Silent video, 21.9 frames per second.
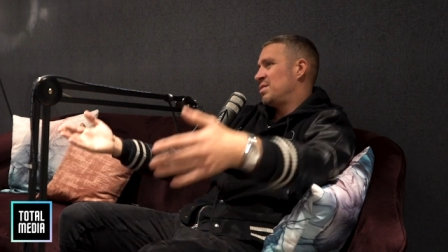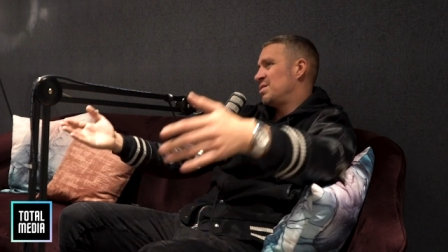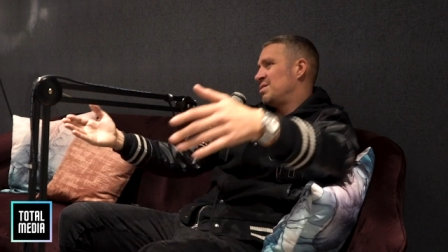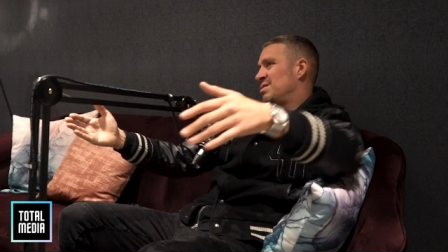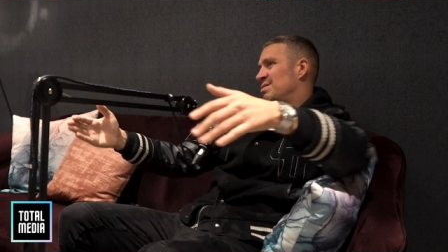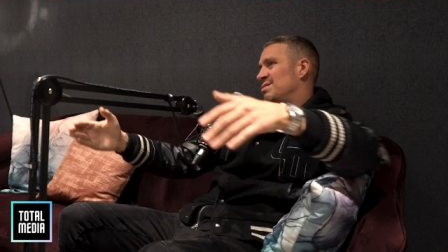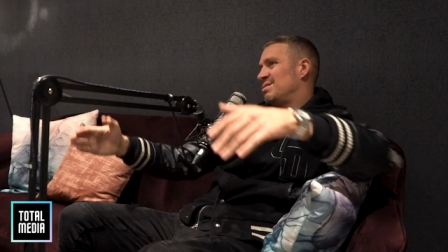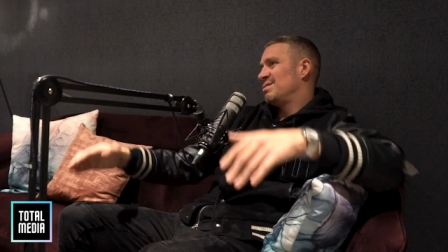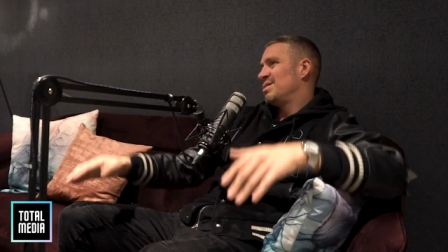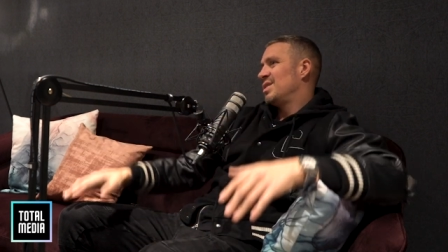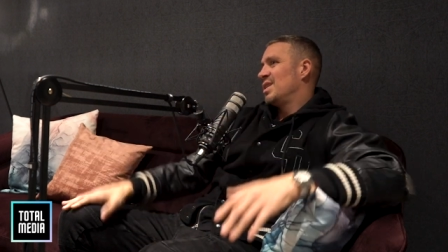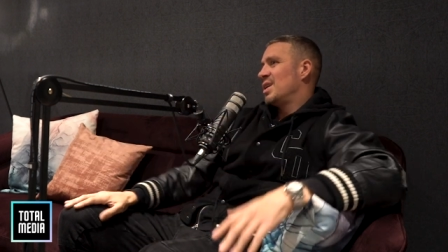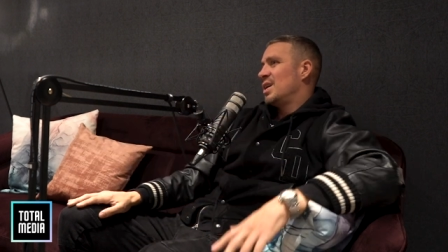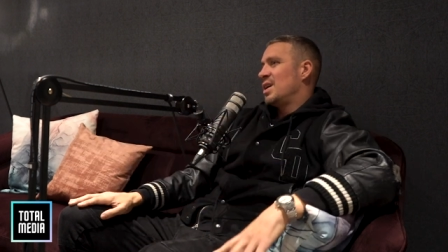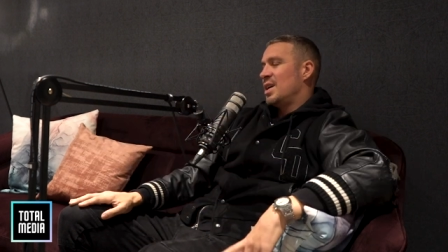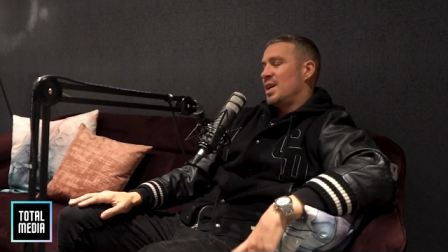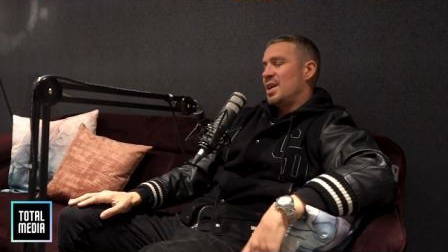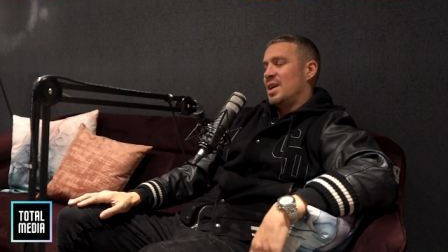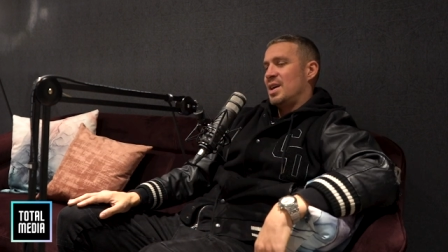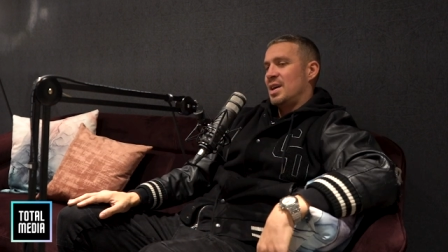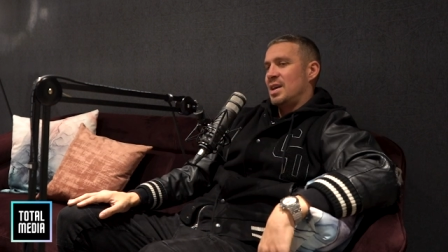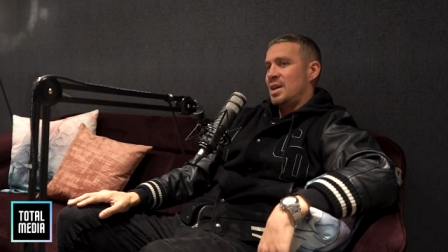And
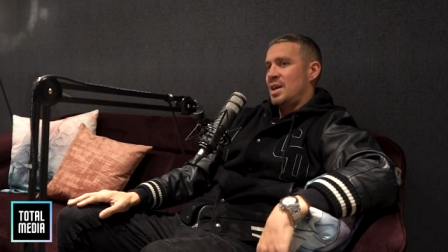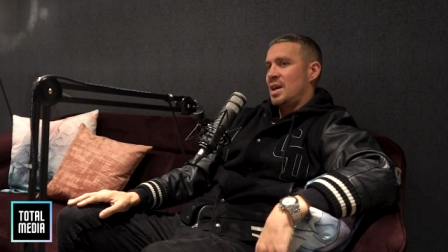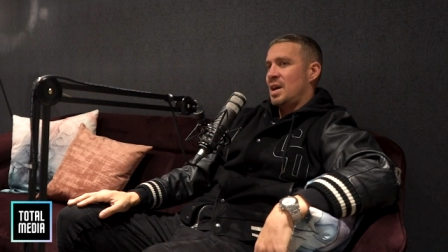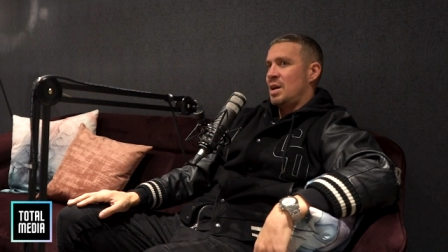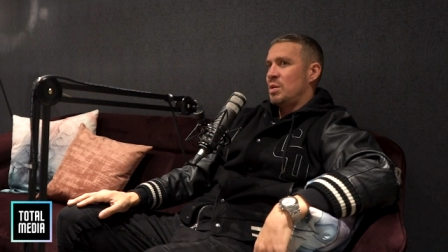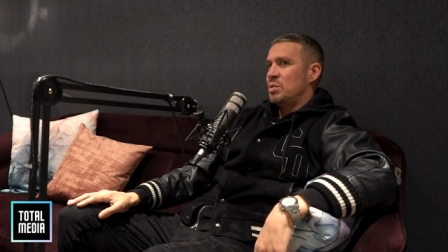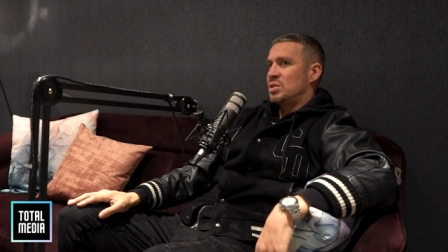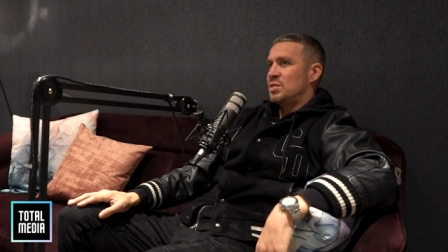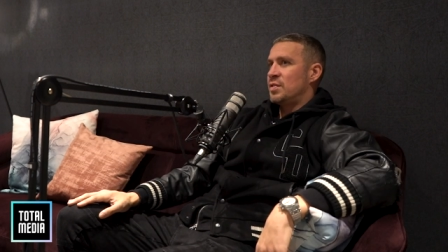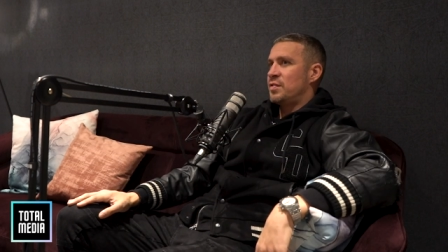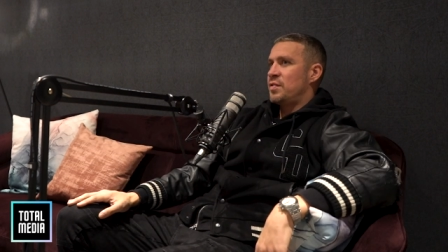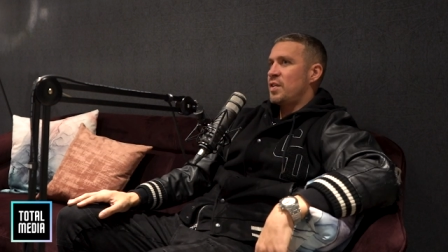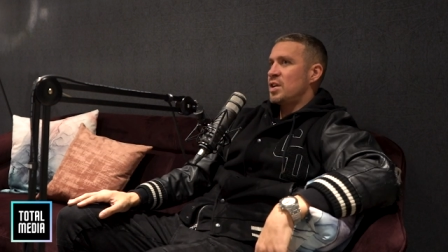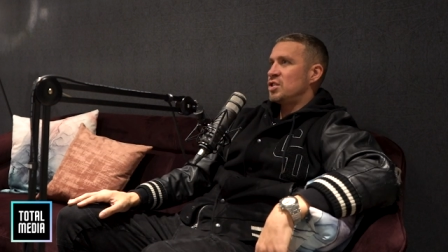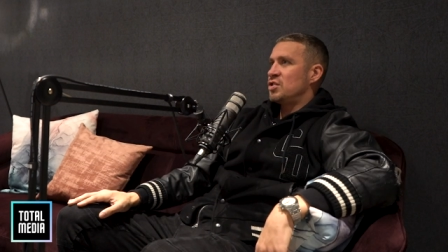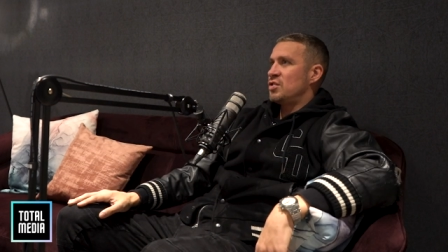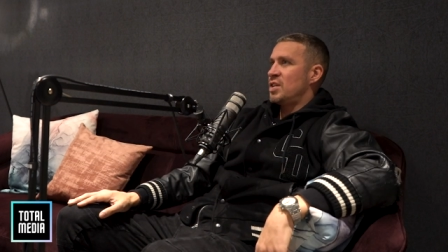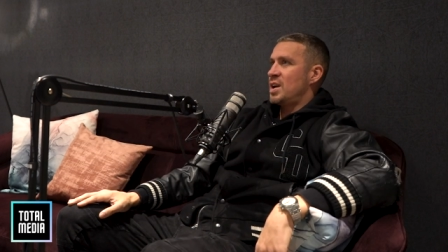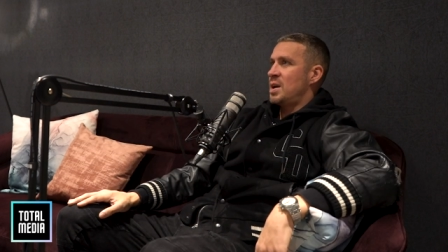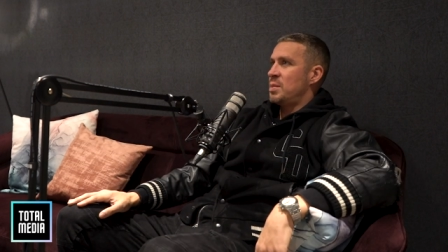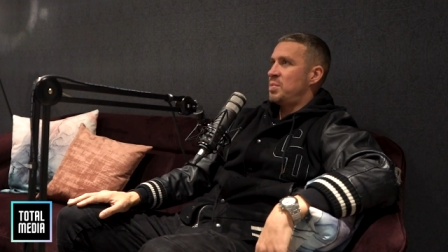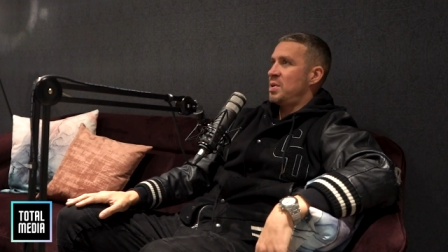yeah, it was a
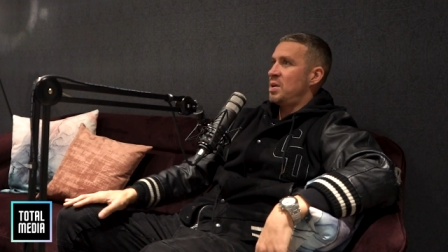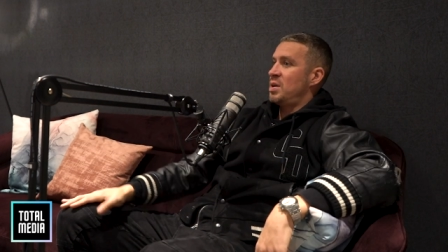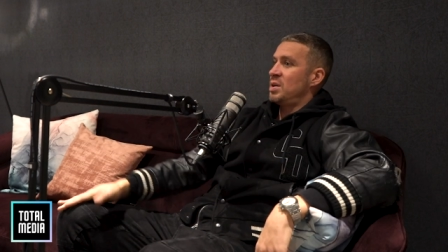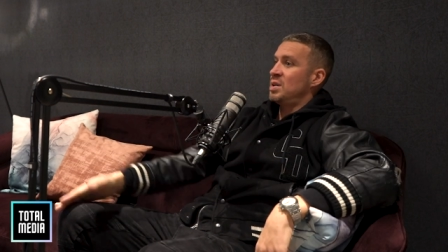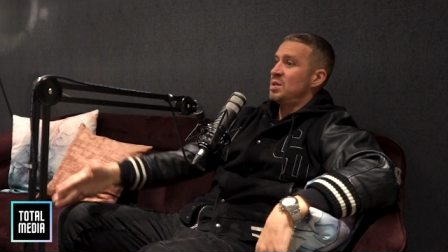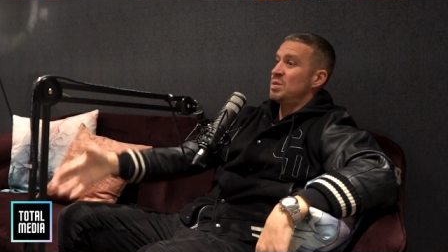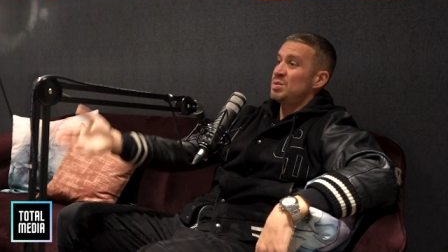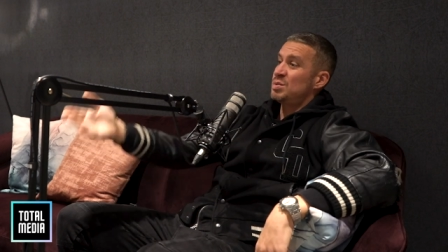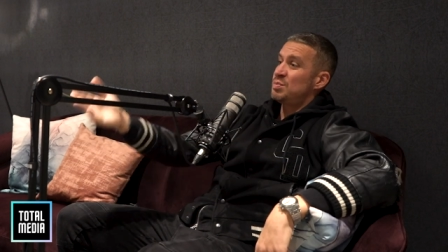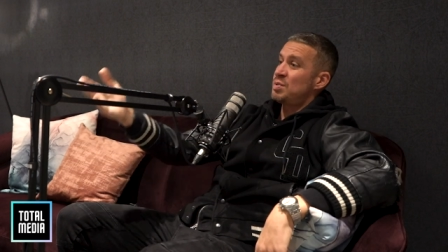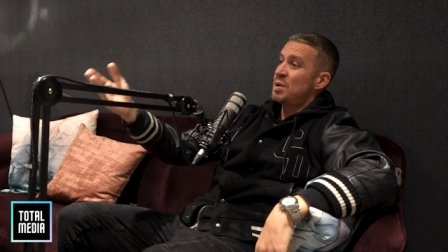frustrating period. It was